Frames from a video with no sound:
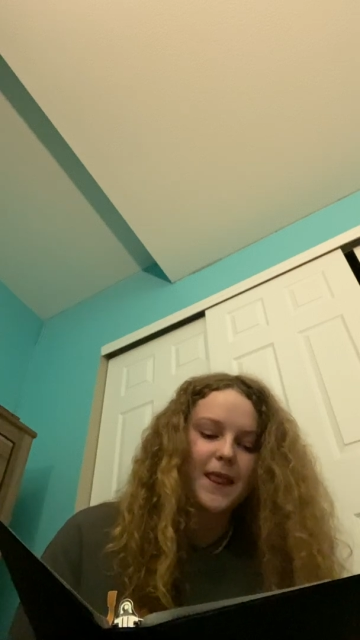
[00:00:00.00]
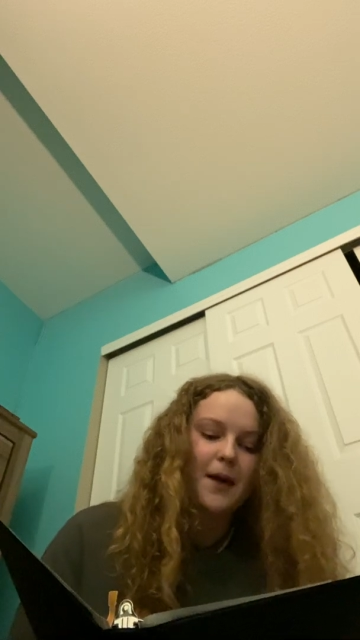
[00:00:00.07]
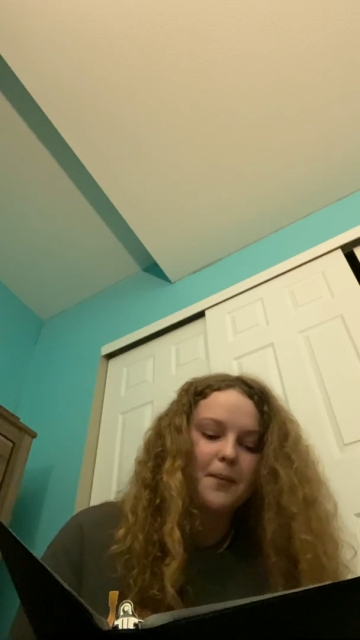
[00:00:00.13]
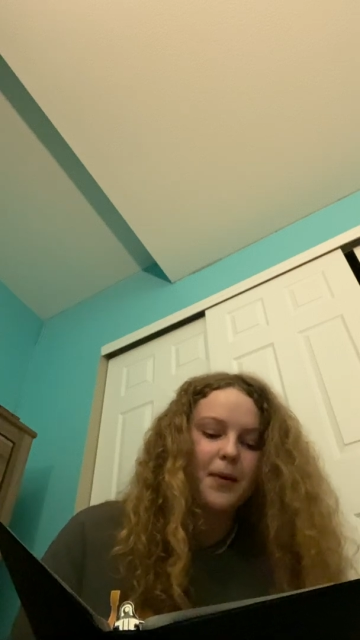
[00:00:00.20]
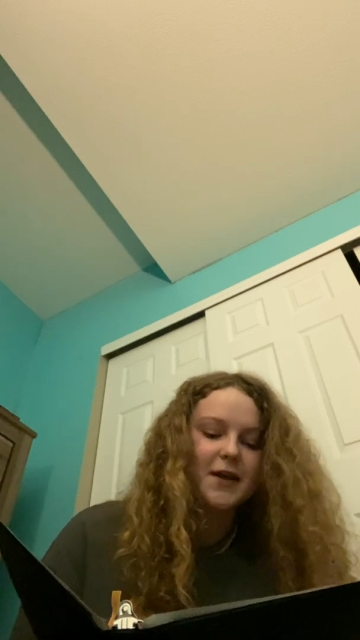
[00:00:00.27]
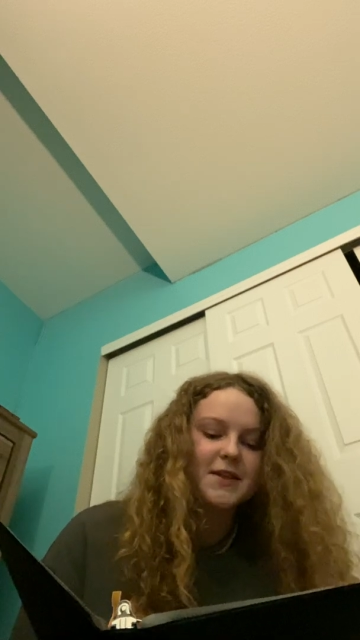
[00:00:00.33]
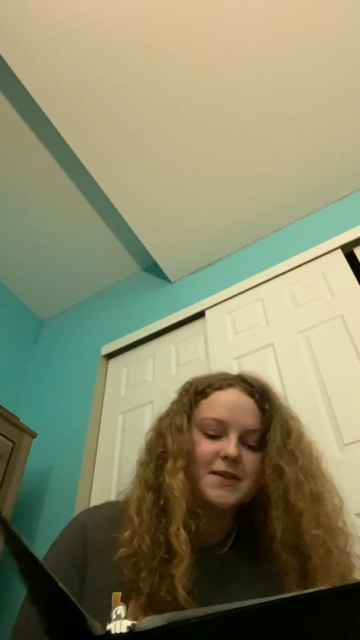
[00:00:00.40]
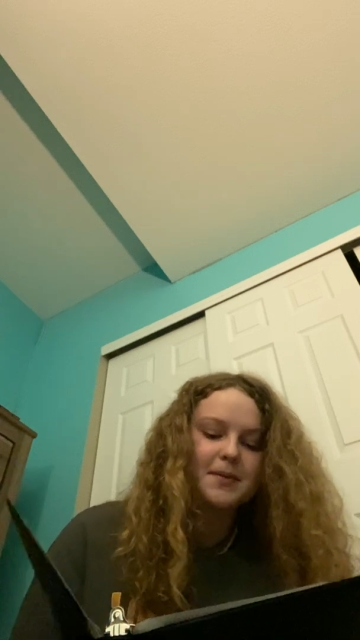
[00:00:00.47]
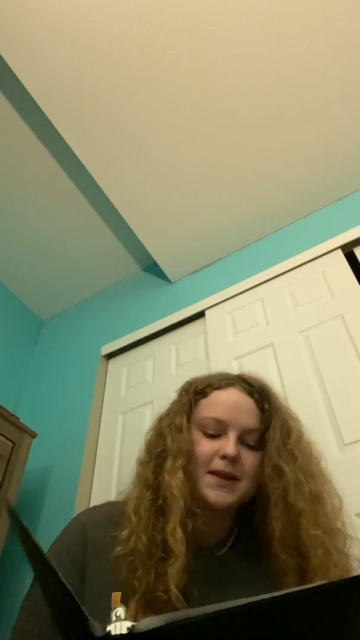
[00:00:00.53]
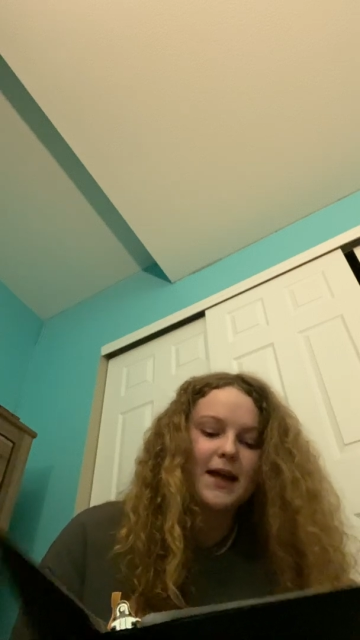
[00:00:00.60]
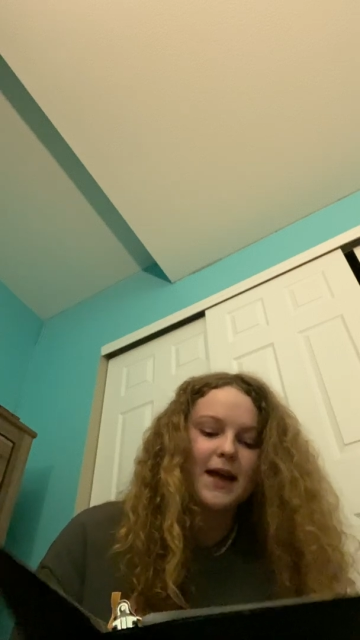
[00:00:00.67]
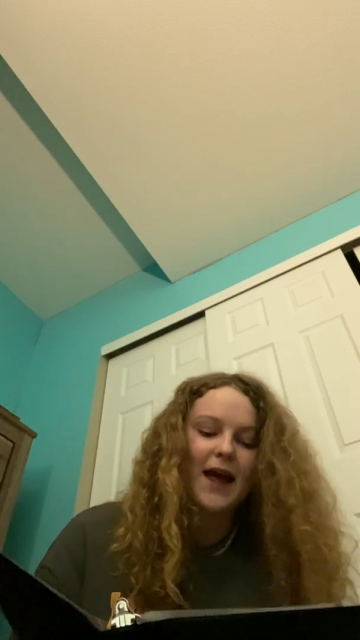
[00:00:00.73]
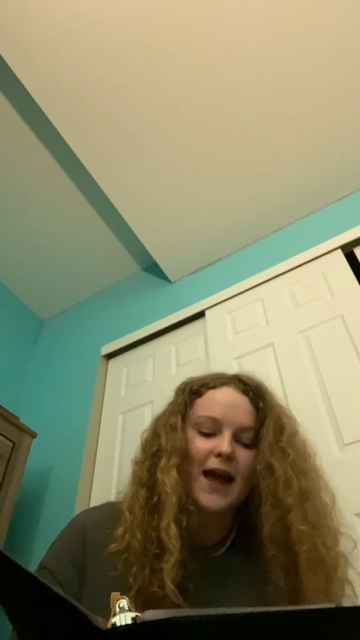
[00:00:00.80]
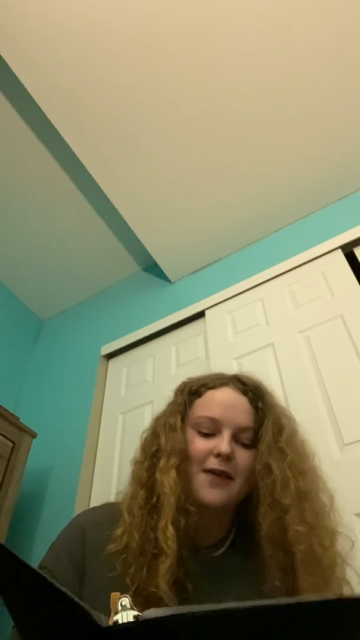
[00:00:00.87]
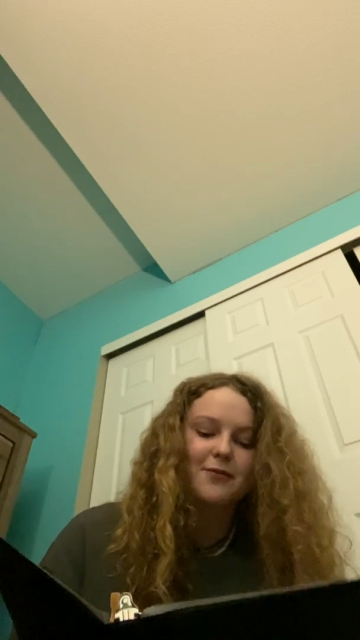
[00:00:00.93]
Possibly
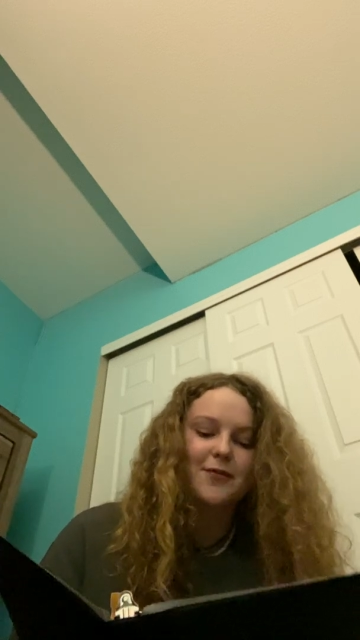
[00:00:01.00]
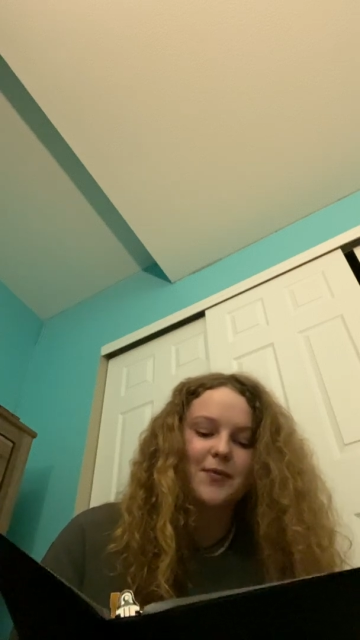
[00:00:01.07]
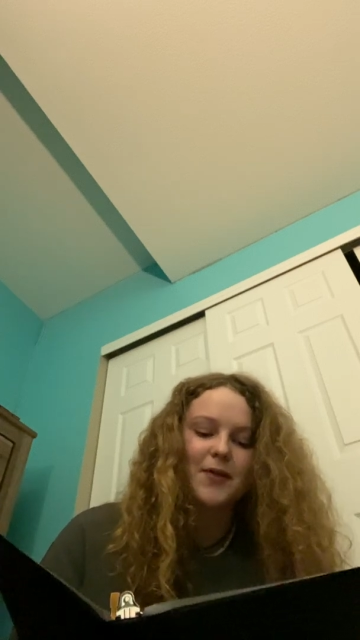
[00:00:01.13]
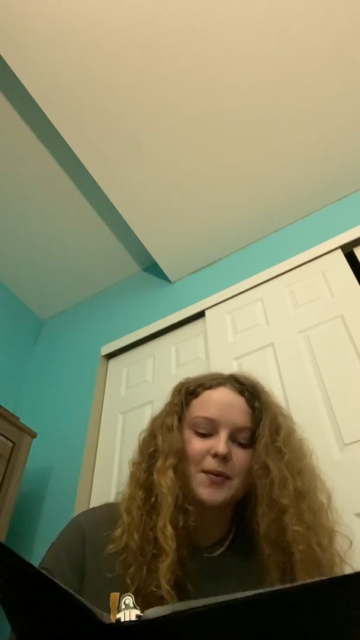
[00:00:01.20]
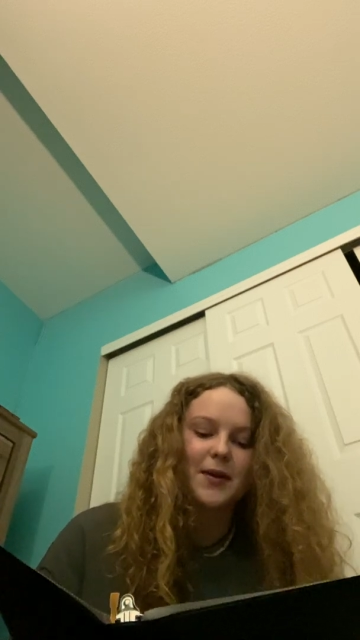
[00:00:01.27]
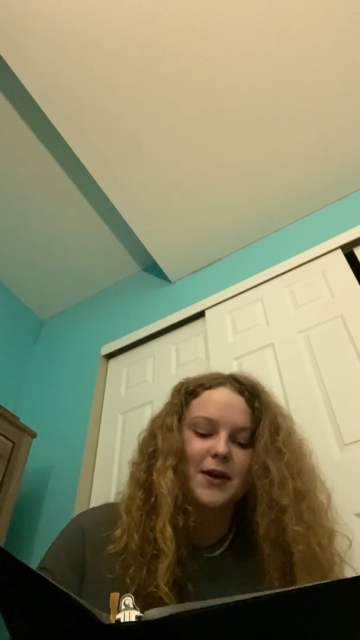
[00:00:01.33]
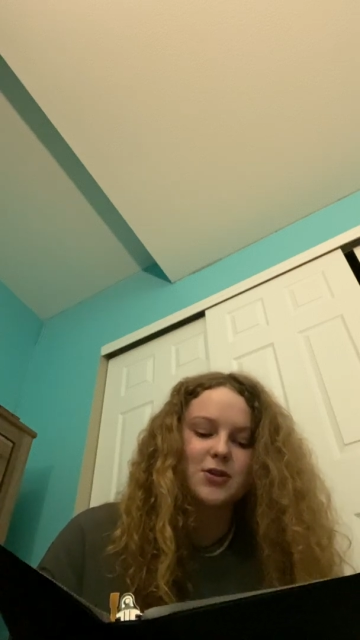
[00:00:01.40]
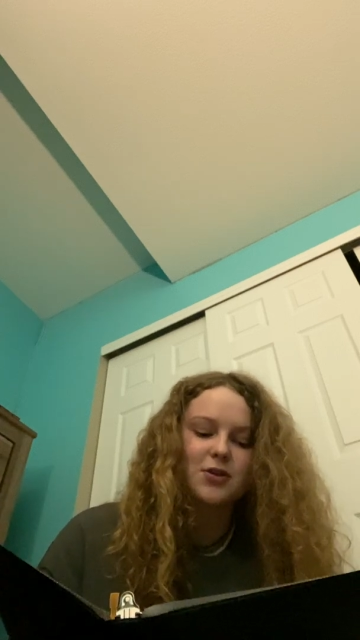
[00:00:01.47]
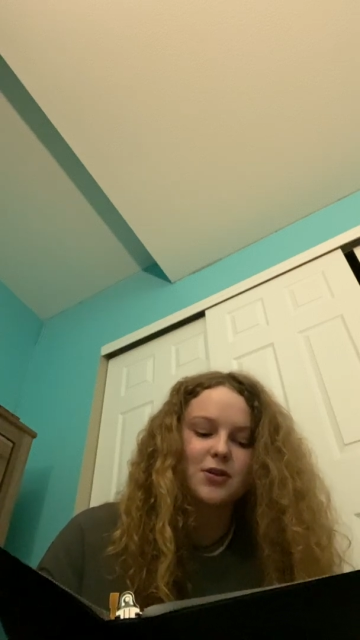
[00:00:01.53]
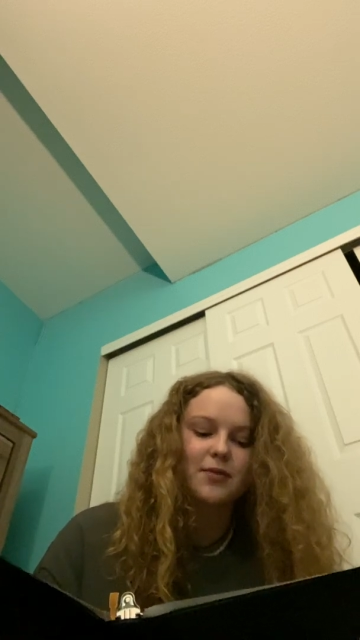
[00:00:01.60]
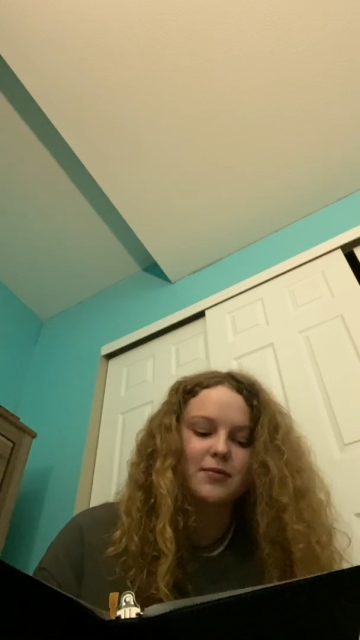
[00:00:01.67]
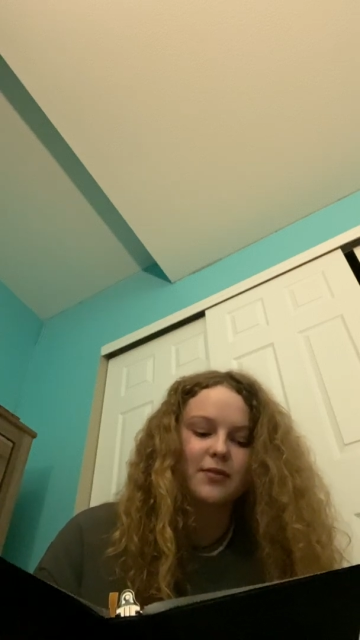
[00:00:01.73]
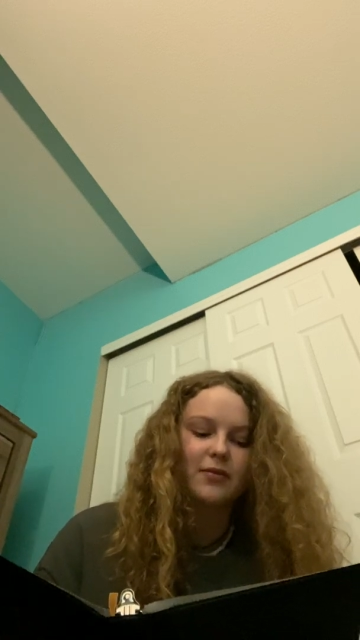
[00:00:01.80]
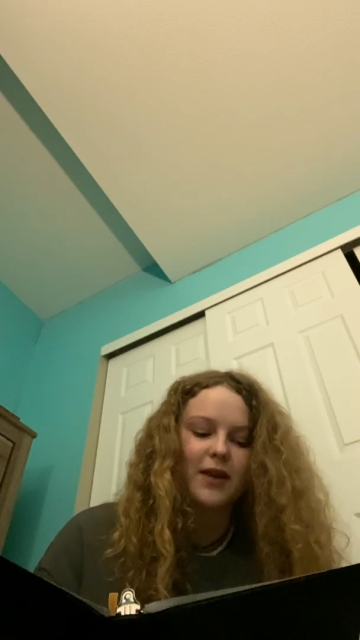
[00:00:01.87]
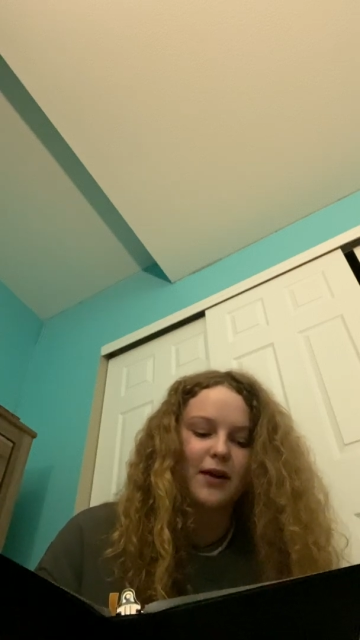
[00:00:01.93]
it came from the picture of
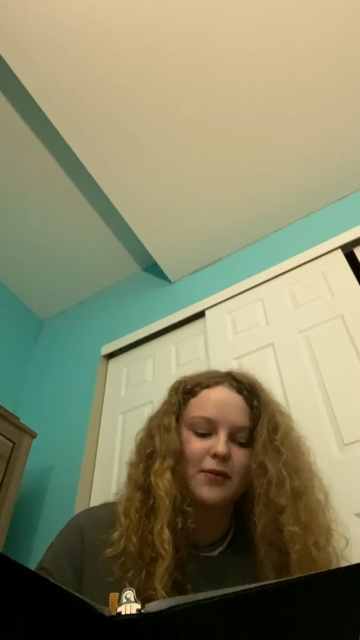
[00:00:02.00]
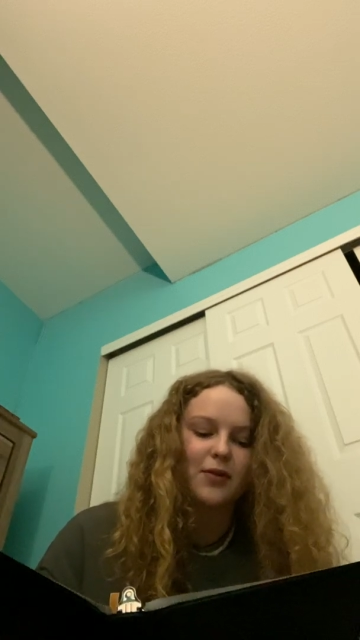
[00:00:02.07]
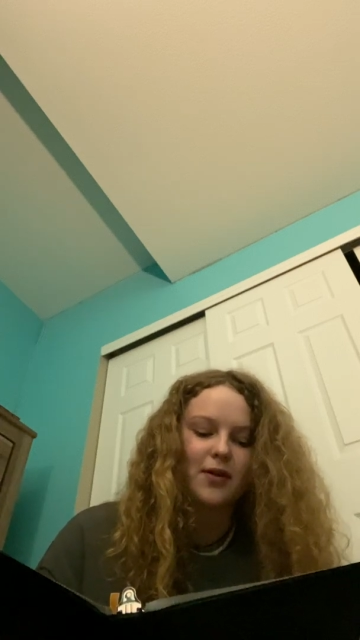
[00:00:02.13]
the flower